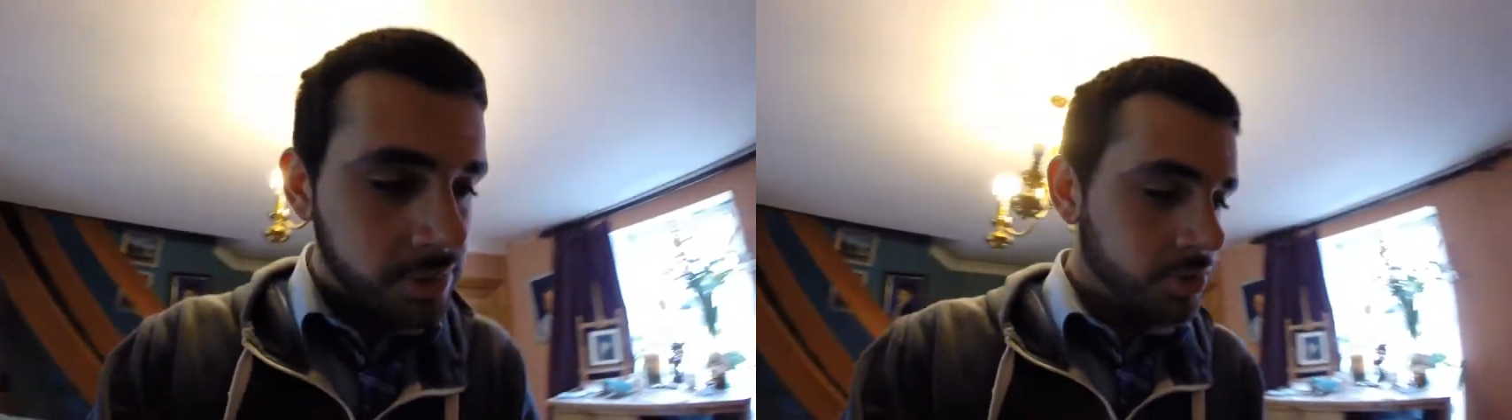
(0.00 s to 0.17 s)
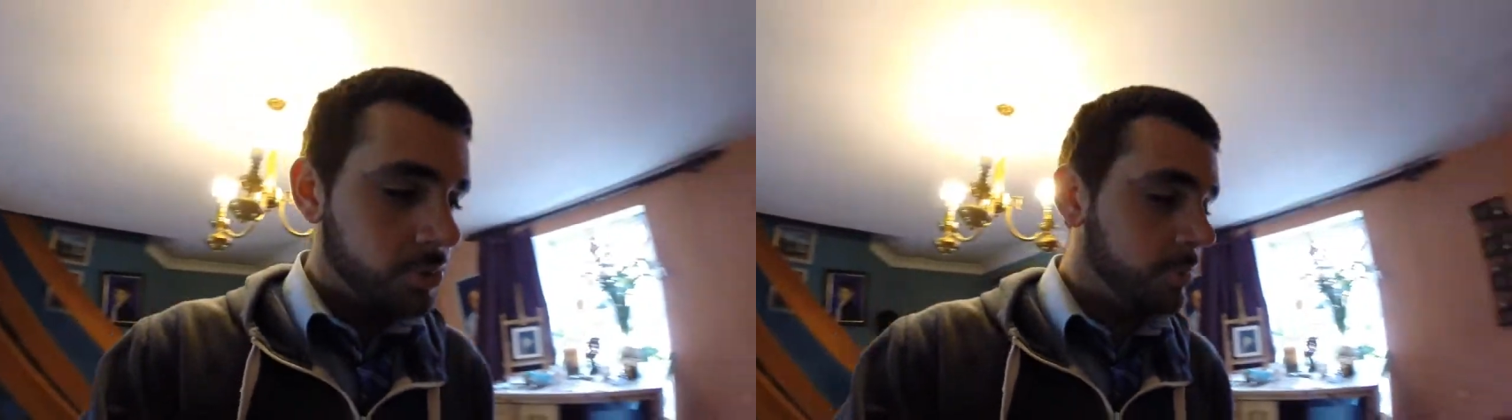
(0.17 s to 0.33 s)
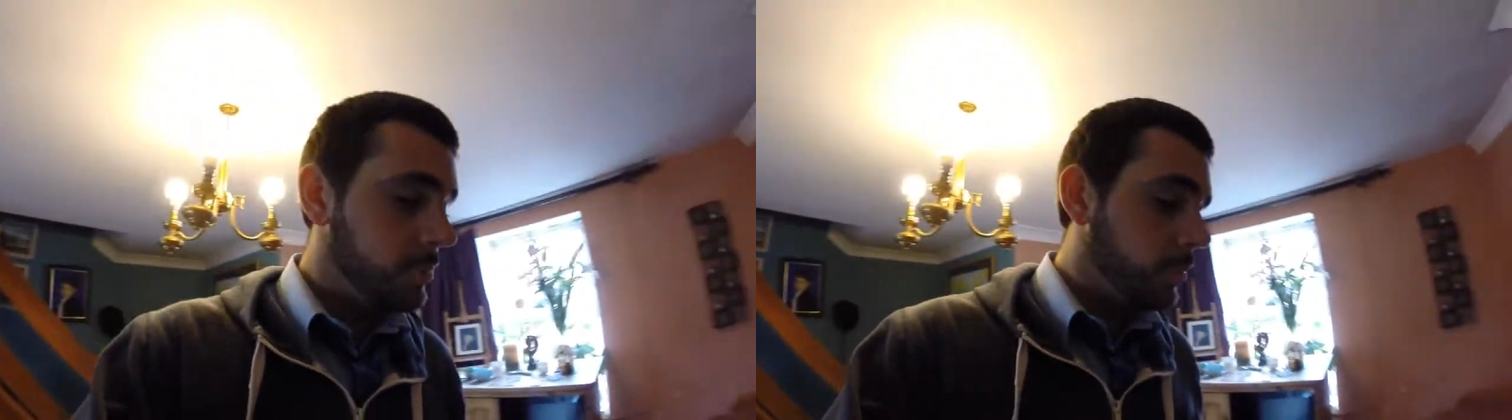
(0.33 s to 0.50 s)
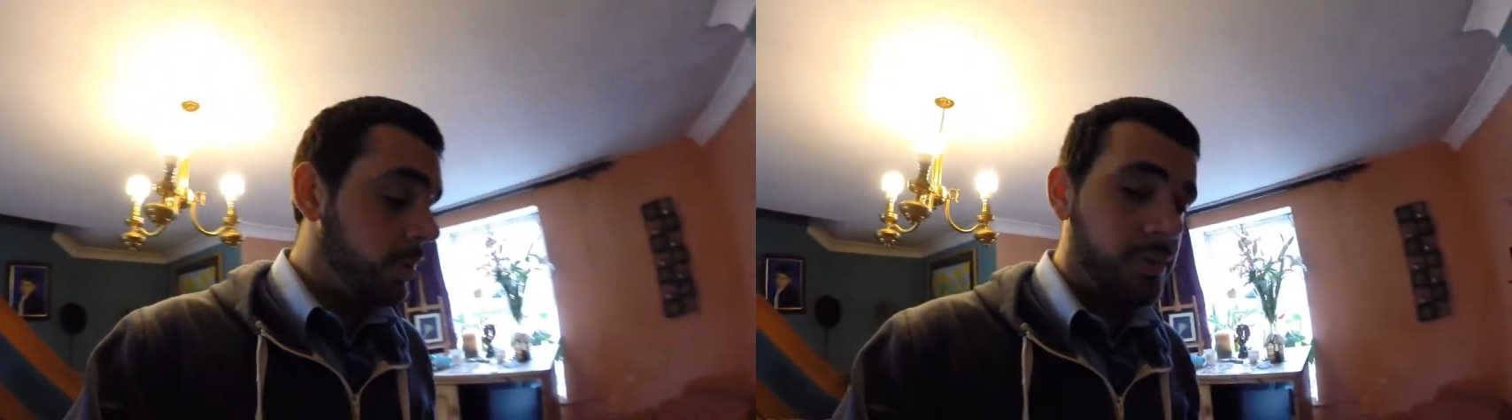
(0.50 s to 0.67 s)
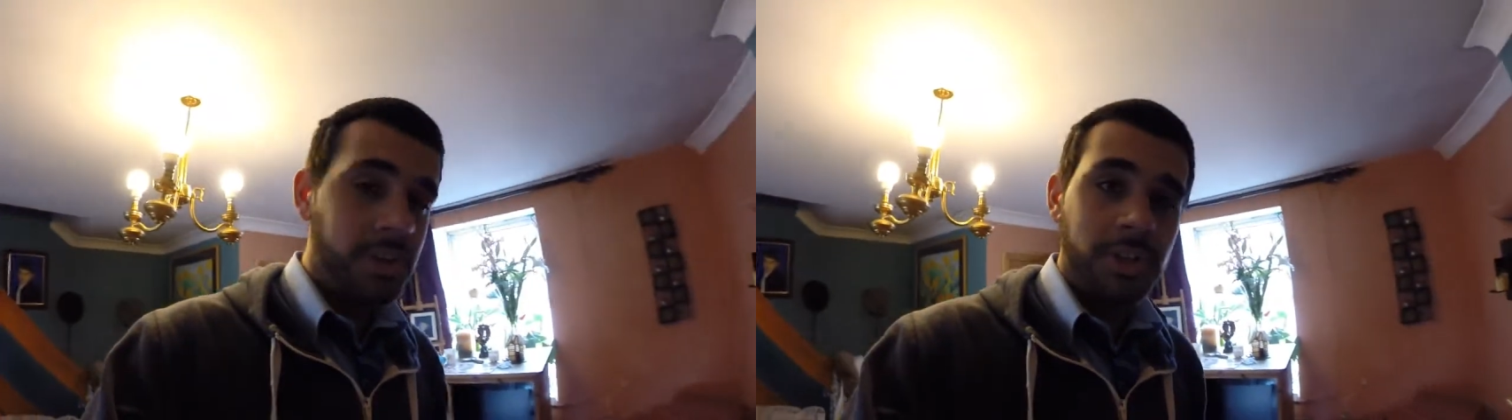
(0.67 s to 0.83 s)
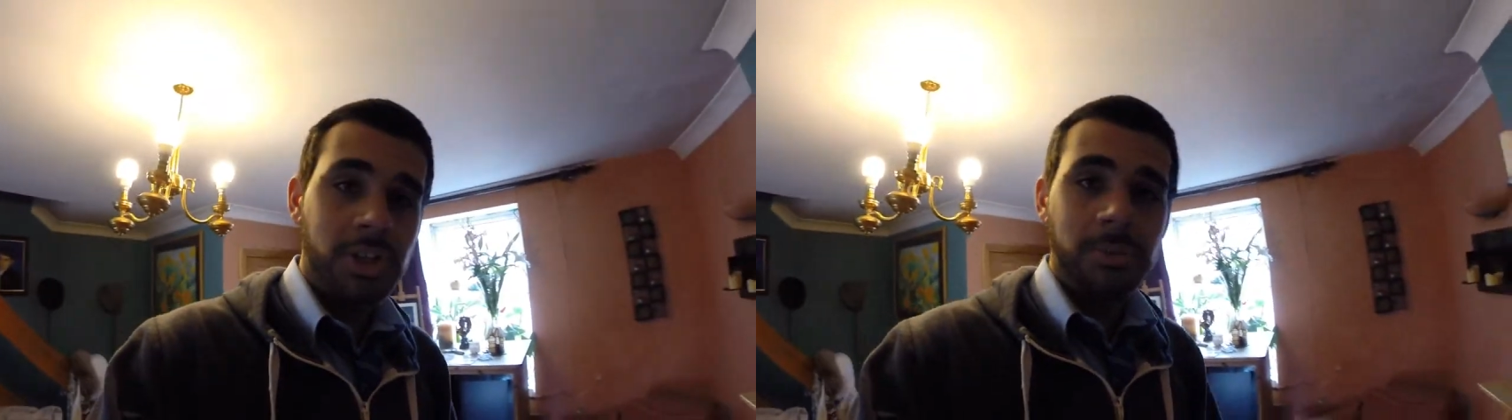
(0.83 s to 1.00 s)
should be more
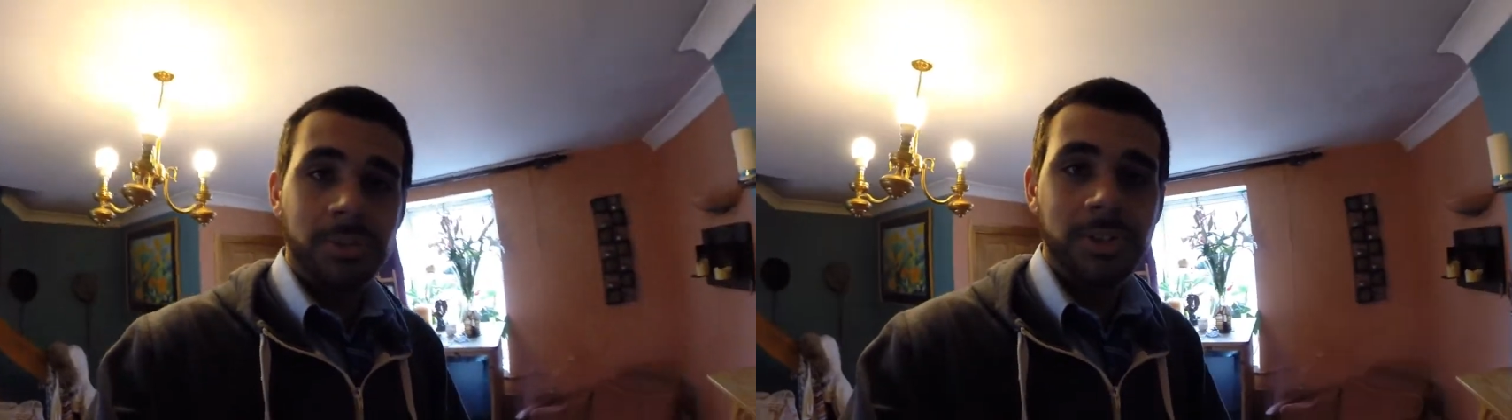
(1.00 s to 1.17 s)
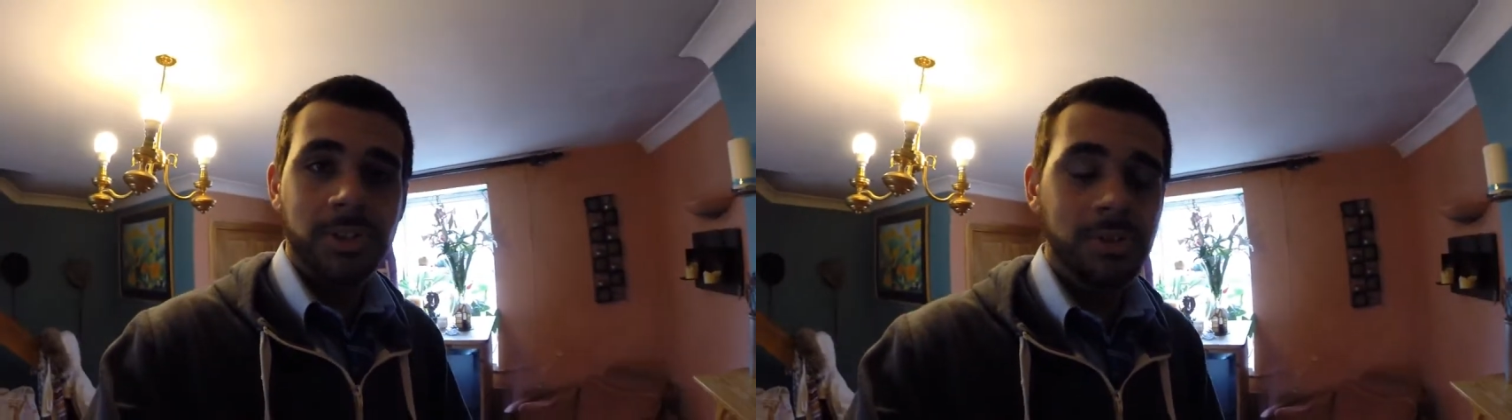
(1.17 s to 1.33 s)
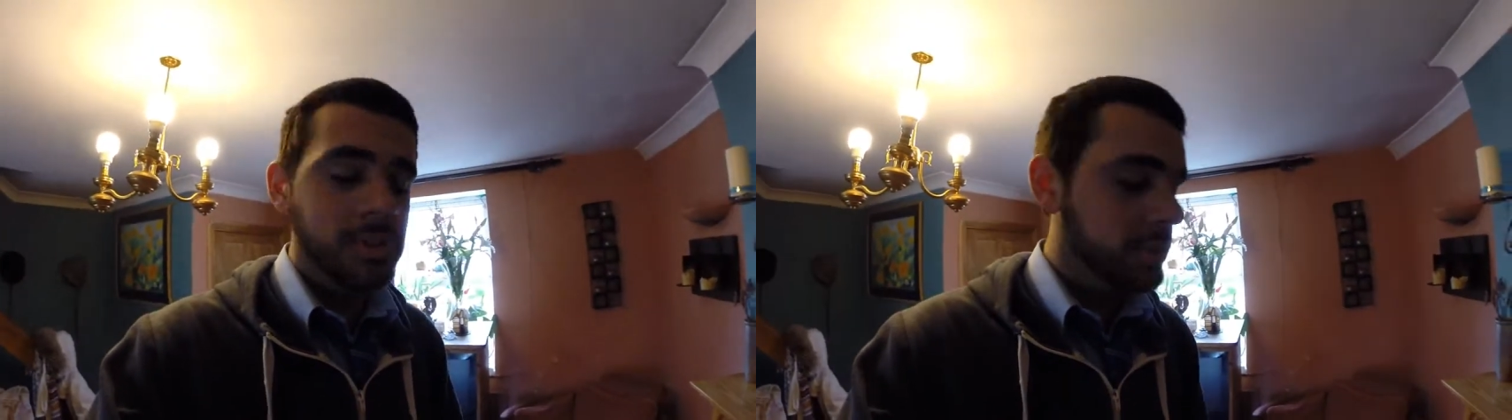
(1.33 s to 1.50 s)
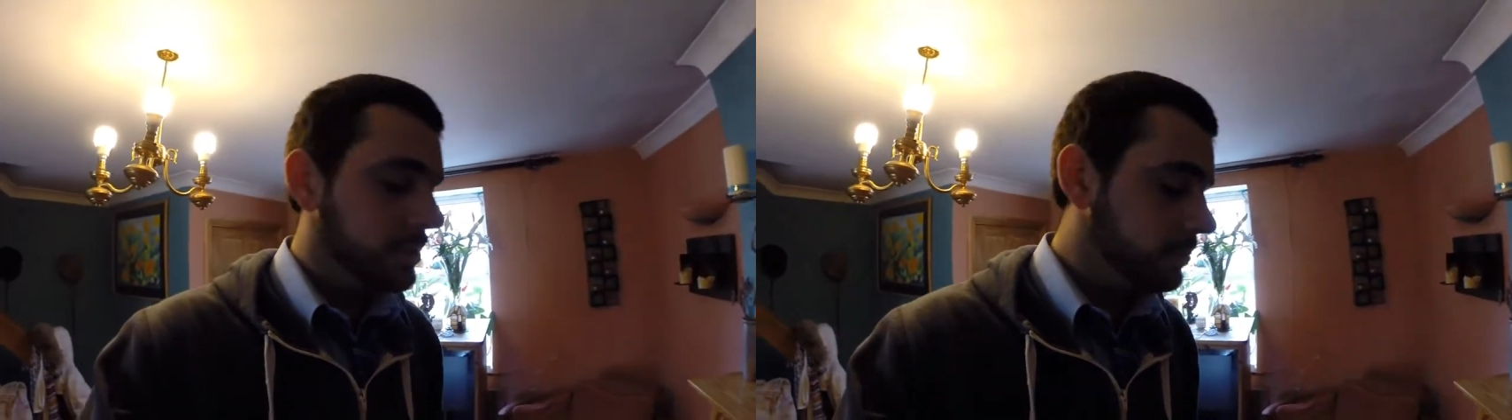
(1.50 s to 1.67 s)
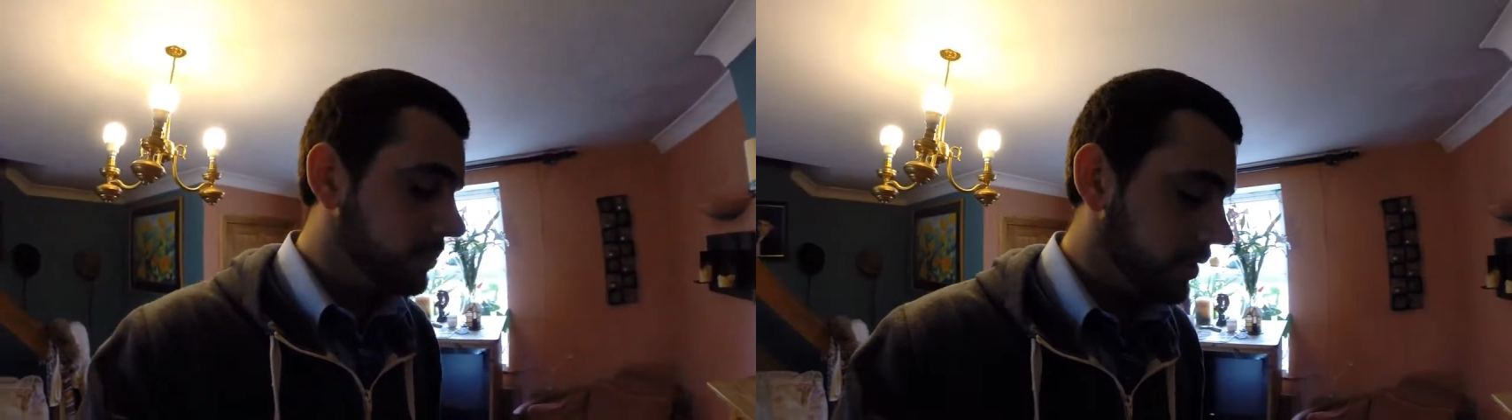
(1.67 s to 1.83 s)
videos coming soon.